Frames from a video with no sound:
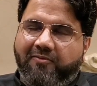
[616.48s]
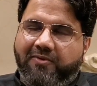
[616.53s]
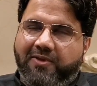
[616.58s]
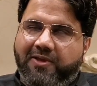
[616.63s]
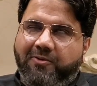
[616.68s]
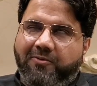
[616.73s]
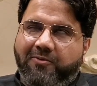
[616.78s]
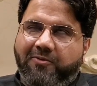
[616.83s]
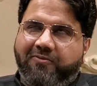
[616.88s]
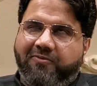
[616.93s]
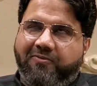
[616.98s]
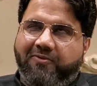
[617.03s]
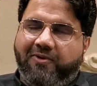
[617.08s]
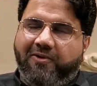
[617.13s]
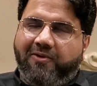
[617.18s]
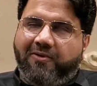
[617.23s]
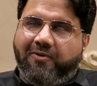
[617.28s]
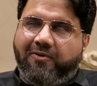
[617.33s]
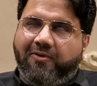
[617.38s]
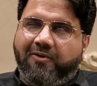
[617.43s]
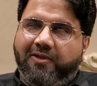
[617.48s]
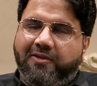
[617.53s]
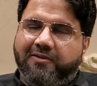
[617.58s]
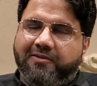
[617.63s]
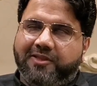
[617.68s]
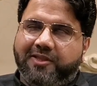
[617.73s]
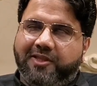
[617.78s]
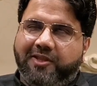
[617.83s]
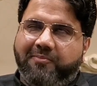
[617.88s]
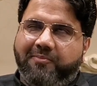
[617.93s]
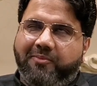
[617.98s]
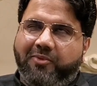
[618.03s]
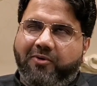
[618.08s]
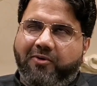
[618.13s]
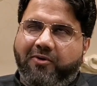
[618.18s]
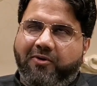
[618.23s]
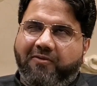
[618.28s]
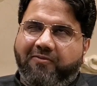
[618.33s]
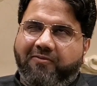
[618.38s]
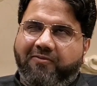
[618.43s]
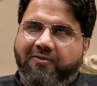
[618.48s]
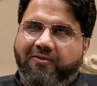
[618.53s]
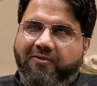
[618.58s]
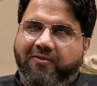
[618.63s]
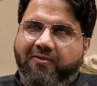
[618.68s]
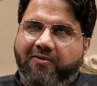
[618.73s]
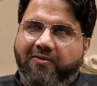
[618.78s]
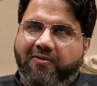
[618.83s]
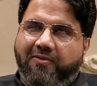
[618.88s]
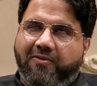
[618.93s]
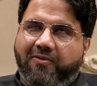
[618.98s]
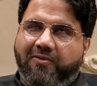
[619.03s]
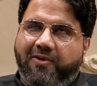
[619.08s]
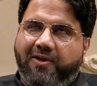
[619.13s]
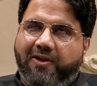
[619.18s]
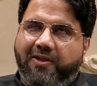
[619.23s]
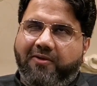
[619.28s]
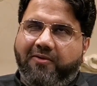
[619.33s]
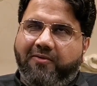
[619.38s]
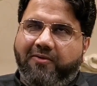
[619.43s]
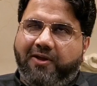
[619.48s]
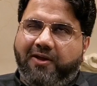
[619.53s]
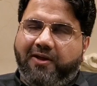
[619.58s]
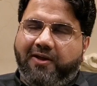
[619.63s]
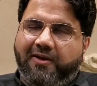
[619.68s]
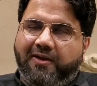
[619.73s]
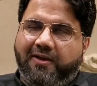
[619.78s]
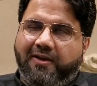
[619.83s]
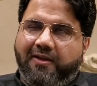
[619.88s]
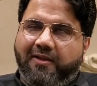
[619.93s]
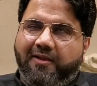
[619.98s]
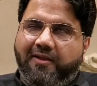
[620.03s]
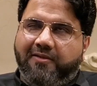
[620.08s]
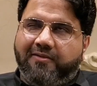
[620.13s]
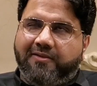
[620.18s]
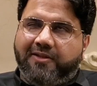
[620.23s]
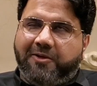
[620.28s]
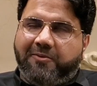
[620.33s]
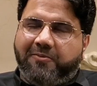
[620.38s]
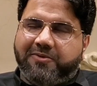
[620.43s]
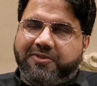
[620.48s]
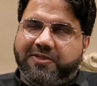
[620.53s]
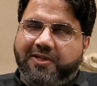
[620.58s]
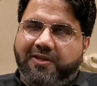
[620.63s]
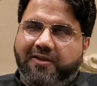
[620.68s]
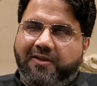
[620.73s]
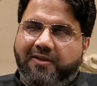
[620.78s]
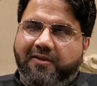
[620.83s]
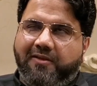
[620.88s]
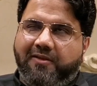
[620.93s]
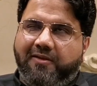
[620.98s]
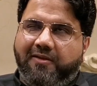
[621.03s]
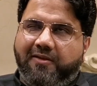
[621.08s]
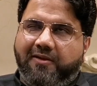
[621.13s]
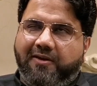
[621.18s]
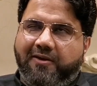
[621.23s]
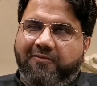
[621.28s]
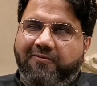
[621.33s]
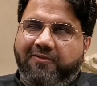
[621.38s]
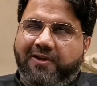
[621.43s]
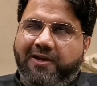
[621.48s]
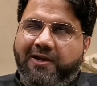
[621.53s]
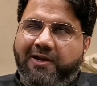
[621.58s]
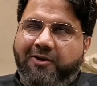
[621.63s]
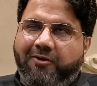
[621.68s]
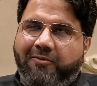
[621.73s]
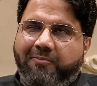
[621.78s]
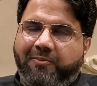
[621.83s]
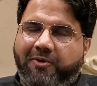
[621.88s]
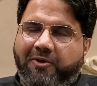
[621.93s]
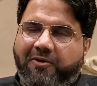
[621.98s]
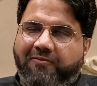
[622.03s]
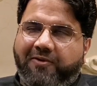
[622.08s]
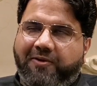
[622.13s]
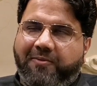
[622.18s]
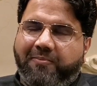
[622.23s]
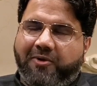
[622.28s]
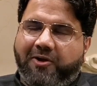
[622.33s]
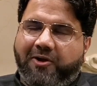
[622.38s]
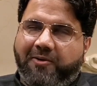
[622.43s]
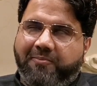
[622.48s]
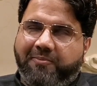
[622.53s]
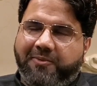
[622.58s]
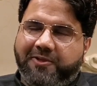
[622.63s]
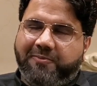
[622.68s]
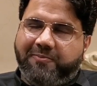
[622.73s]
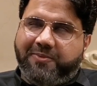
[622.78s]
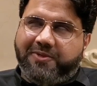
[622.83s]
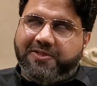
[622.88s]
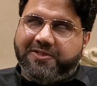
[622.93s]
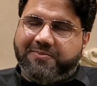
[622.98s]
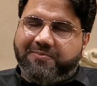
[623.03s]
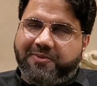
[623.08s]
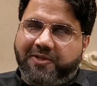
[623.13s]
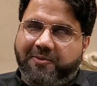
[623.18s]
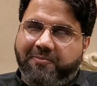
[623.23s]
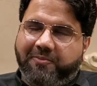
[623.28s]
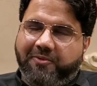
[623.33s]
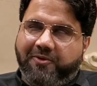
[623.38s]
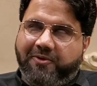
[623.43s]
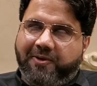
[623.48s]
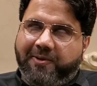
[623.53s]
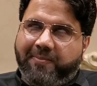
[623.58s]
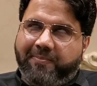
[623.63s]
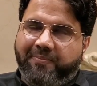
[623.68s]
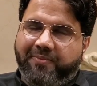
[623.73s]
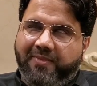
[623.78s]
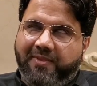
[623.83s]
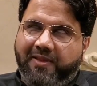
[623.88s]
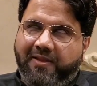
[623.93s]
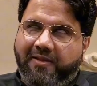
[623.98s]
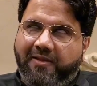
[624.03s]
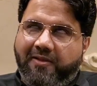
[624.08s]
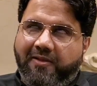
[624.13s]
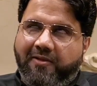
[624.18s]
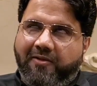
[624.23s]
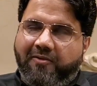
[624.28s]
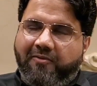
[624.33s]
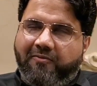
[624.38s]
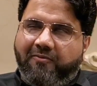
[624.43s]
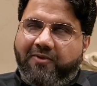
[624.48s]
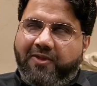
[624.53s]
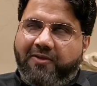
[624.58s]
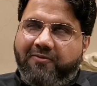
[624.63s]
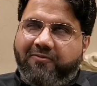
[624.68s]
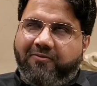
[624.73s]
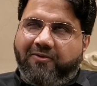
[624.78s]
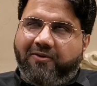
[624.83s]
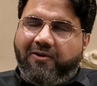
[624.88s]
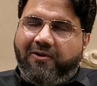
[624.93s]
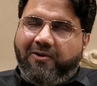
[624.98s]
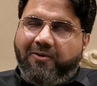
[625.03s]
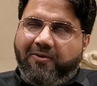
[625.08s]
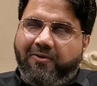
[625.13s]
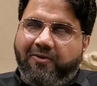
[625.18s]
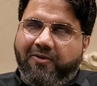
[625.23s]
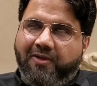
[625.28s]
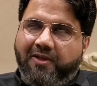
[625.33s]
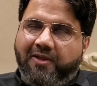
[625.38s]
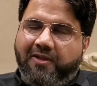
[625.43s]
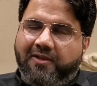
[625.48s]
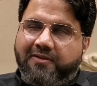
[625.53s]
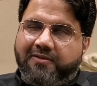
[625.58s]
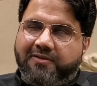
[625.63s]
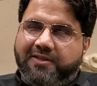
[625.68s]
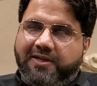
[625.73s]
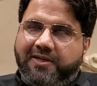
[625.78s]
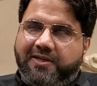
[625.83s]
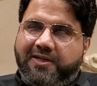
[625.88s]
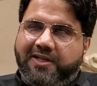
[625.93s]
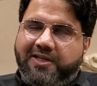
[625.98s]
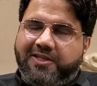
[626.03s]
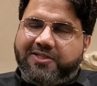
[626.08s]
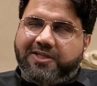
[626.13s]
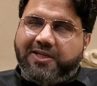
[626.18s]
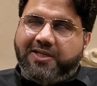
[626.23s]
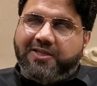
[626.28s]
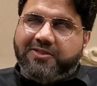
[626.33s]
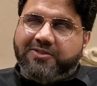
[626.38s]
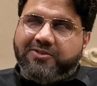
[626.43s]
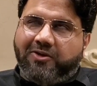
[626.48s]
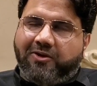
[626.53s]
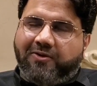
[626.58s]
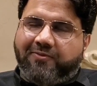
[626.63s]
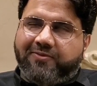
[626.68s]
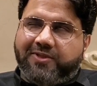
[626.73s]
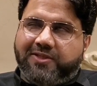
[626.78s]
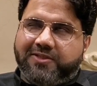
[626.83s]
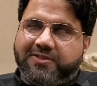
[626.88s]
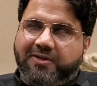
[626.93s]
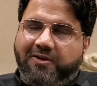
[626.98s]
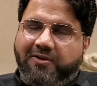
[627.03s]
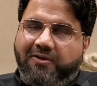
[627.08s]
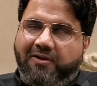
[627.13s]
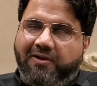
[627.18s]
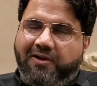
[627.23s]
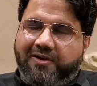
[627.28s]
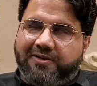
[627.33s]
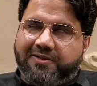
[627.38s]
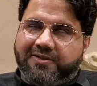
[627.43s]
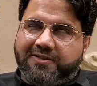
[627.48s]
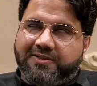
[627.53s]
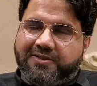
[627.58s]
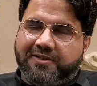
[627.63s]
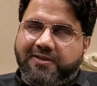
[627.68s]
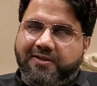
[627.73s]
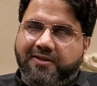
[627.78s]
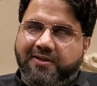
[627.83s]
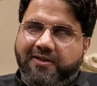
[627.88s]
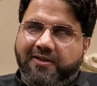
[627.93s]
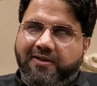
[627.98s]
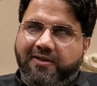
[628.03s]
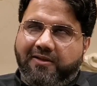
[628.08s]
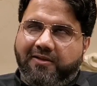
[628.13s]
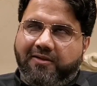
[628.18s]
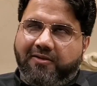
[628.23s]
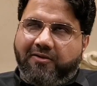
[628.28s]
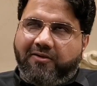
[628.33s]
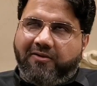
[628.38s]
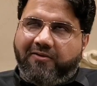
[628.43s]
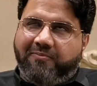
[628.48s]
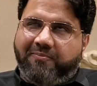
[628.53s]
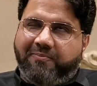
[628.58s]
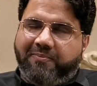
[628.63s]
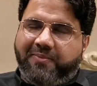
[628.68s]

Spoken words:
We don't follow the book of Holy Quran that was revealed on Prophet Muhammad, peace be upon him. We follow the teachings of the scholars, of